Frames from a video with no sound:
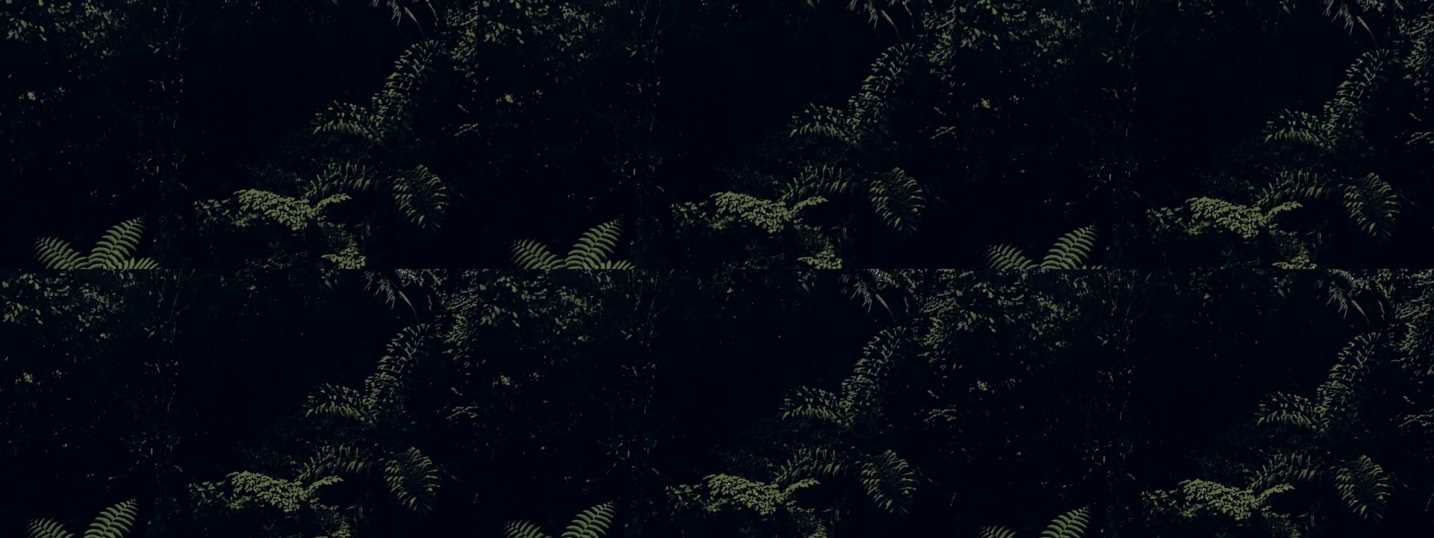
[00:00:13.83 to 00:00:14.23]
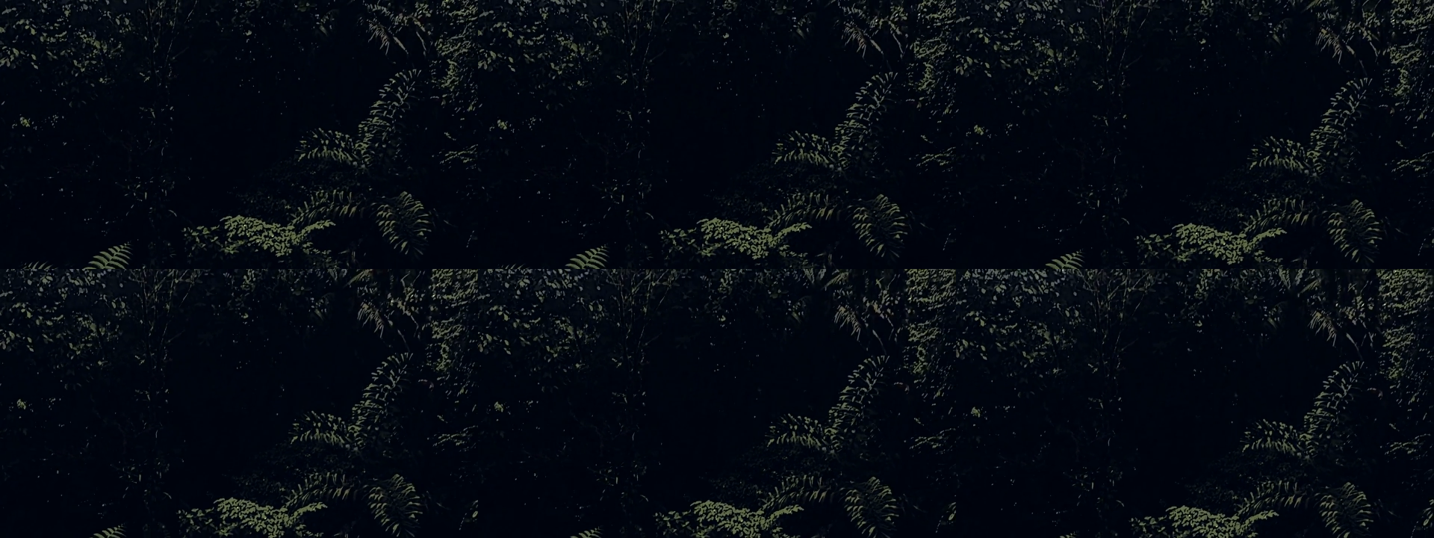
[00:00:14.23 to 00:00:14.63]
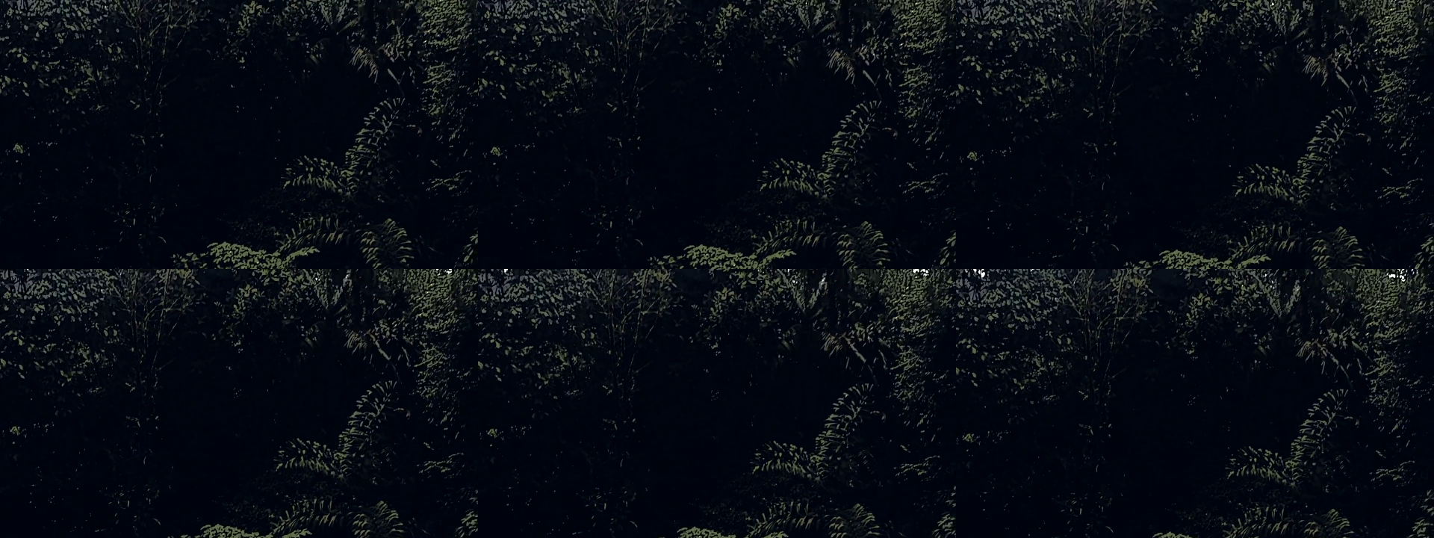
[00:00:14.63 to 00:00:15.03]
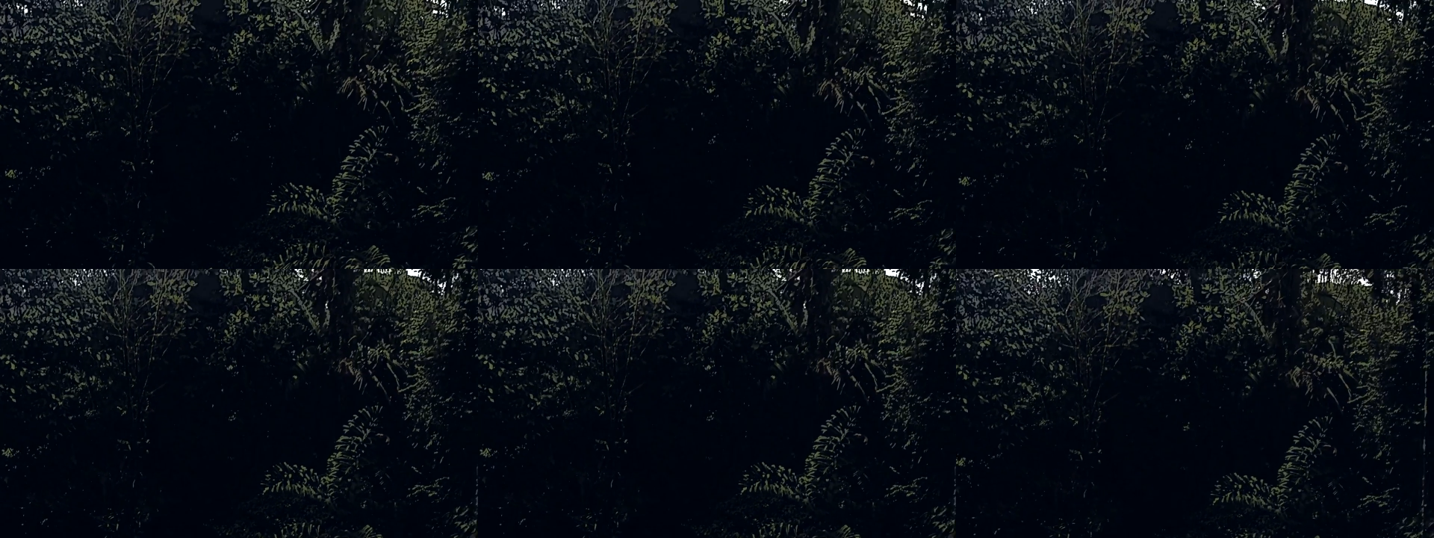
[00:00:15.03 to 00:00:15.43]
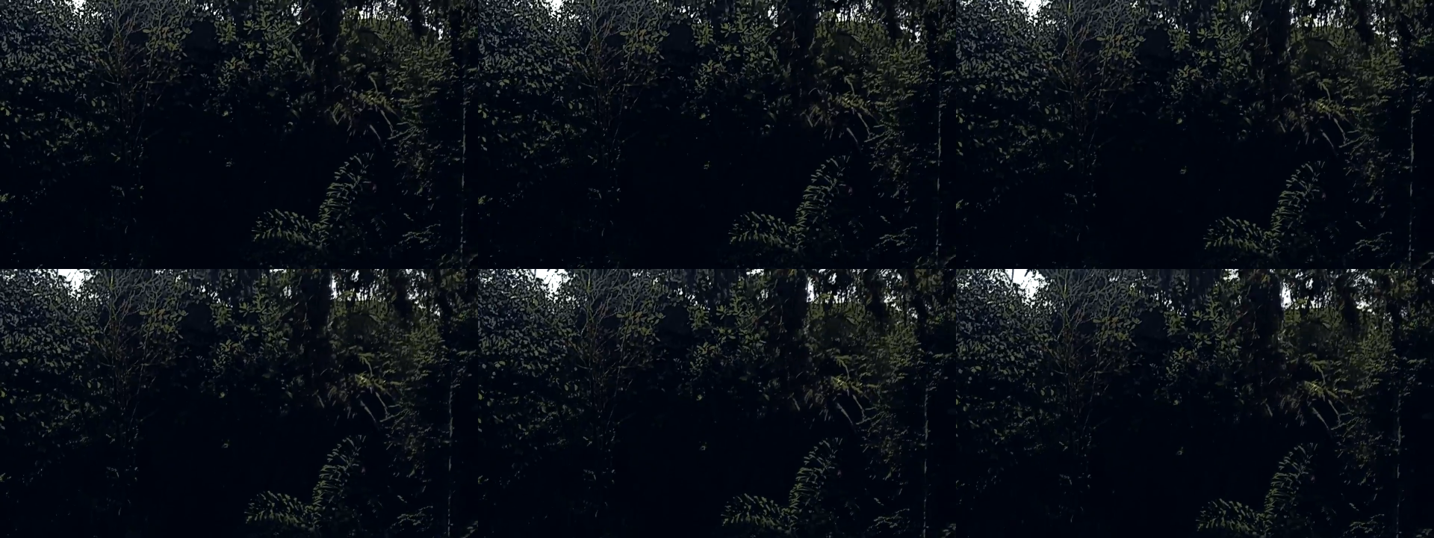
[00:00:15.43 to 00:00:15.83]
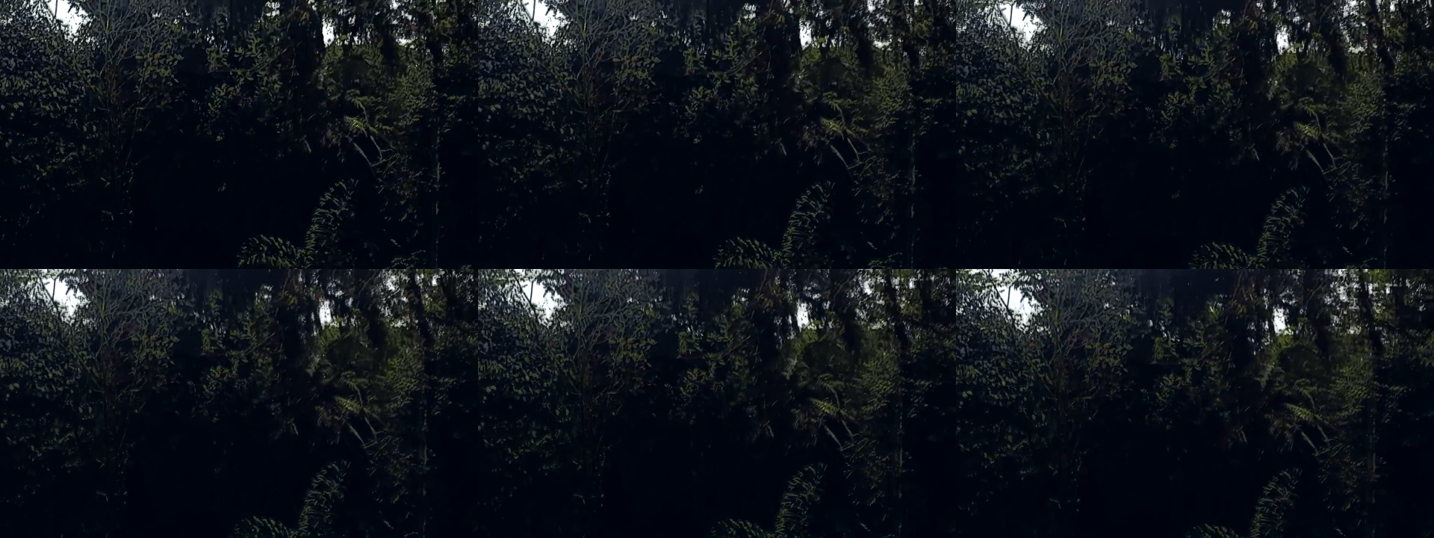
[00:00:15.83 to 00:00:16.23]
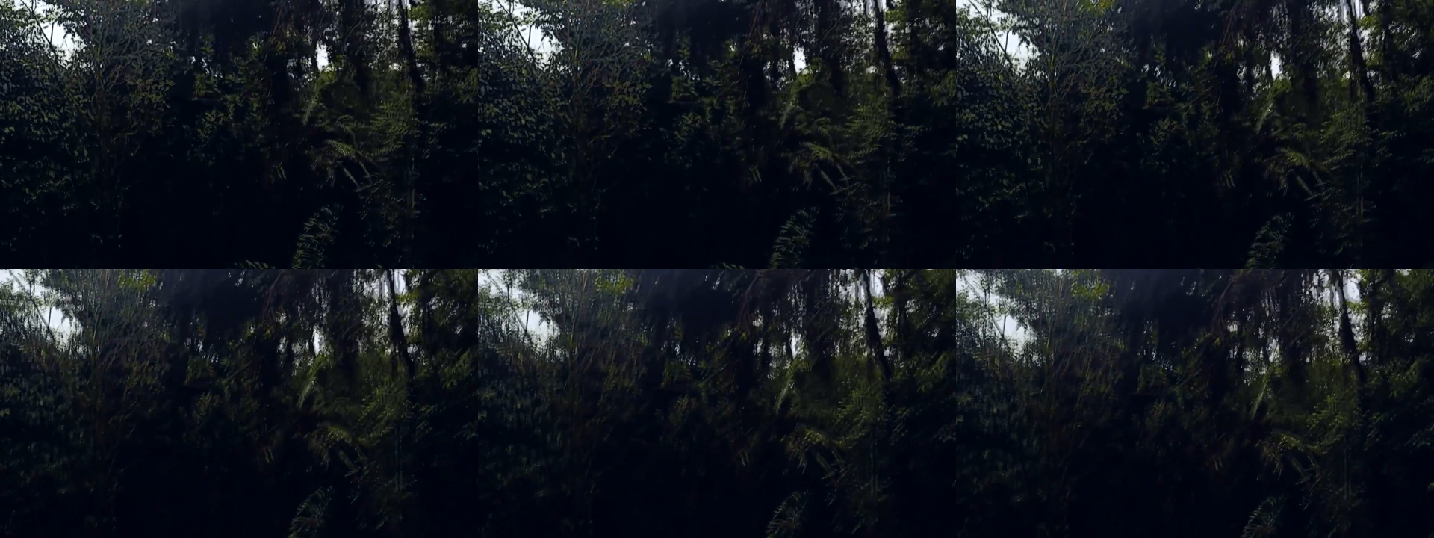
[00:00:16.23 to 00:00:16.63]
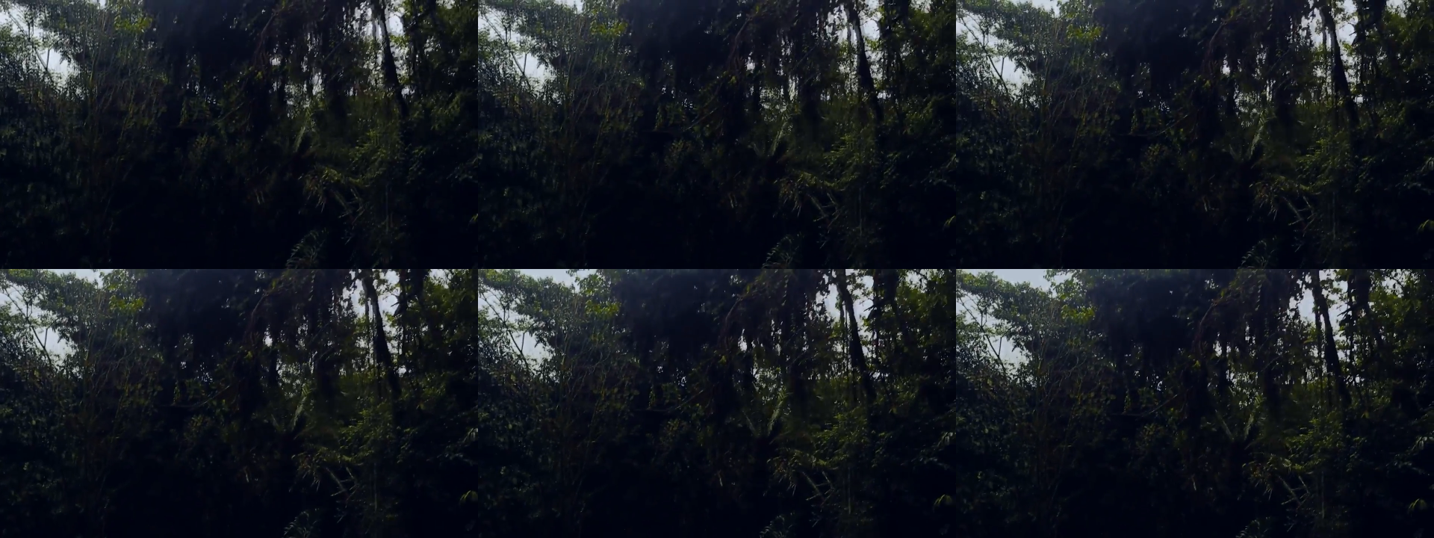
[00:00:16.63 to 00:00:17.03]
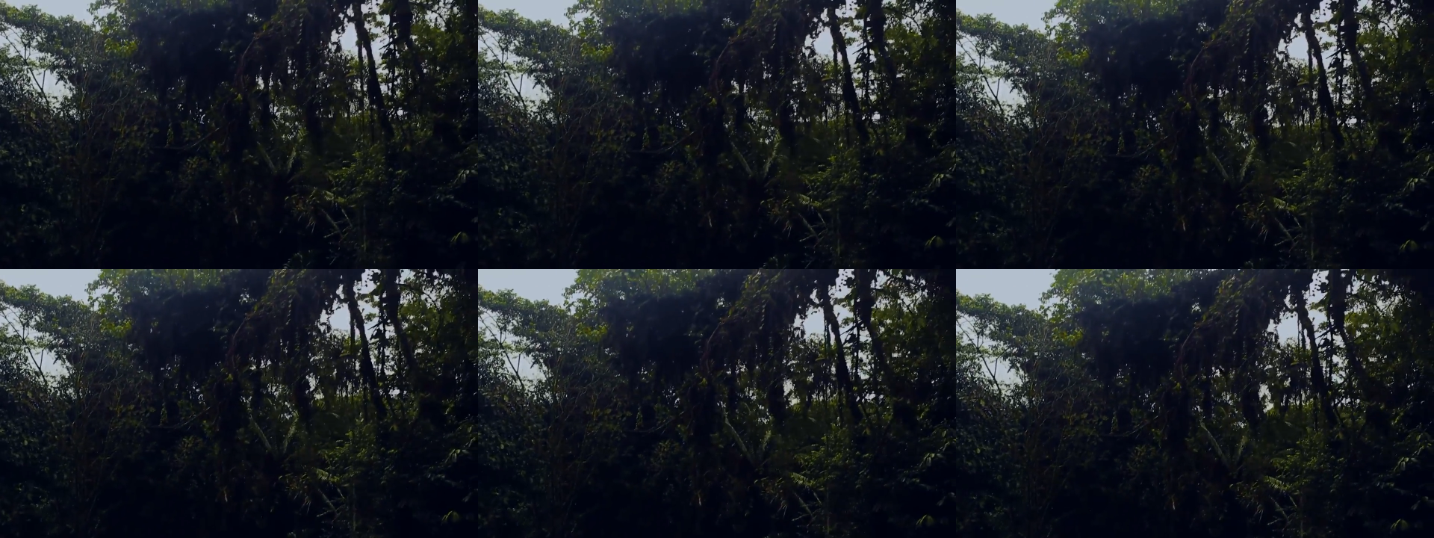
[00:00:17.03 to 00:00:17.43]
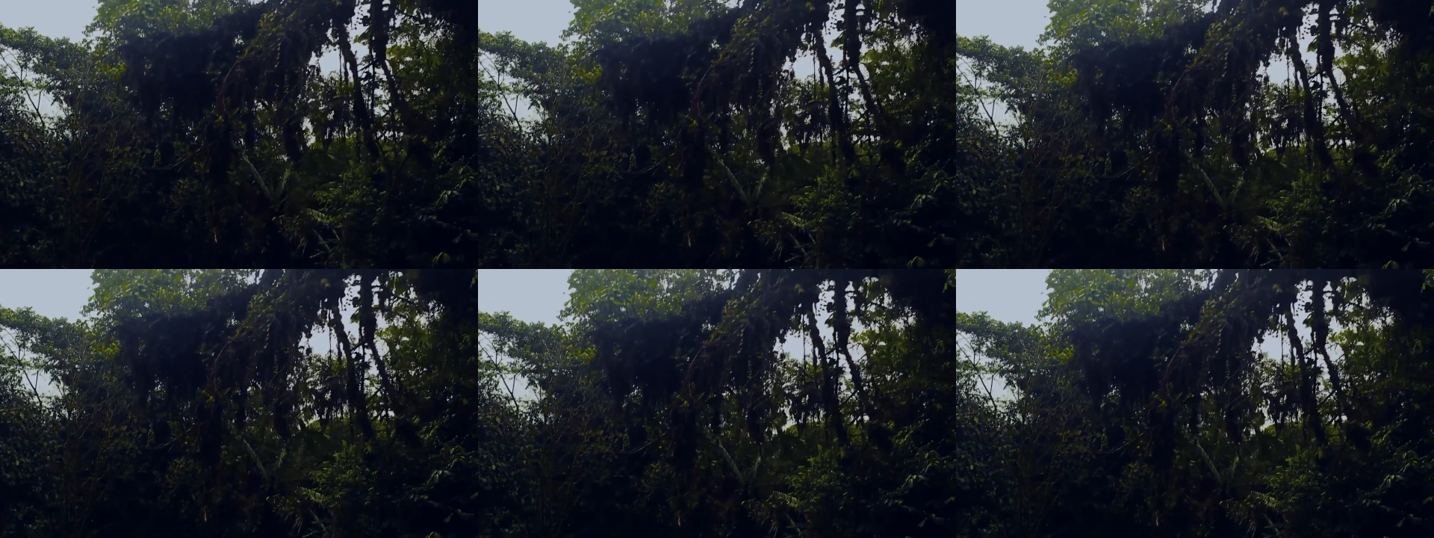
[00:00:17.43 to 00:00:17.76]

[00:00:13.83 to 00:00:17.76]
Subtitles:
(no speaker visible)